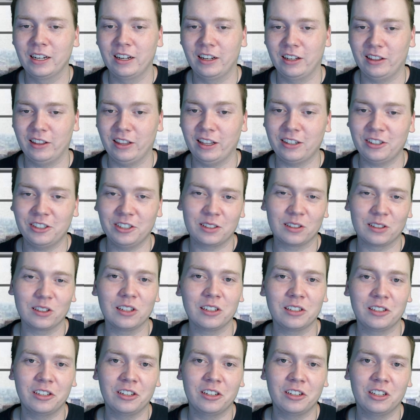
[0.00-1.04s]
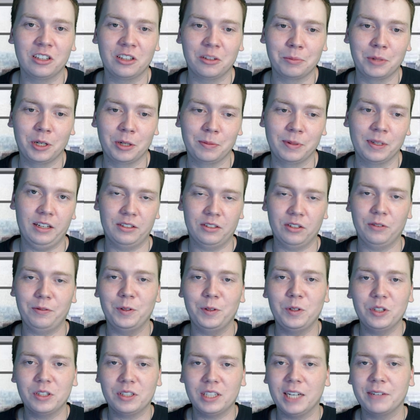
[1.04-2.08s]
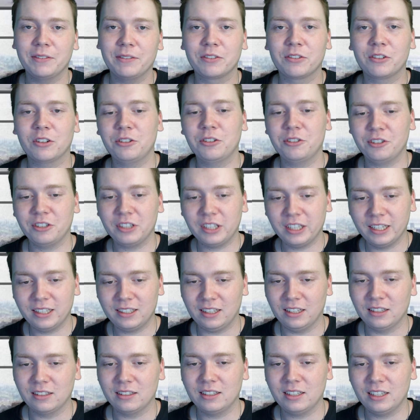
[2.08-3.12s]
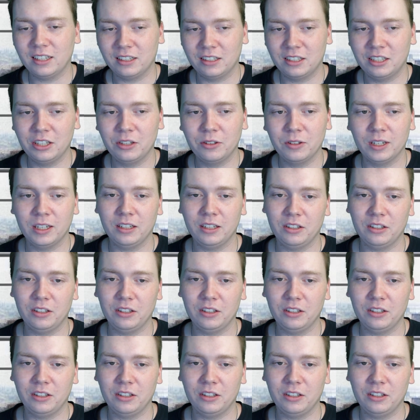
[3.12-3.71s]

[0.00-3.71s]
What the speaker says: that just looked good at the moment. So if you just have a grocery list and stick to it,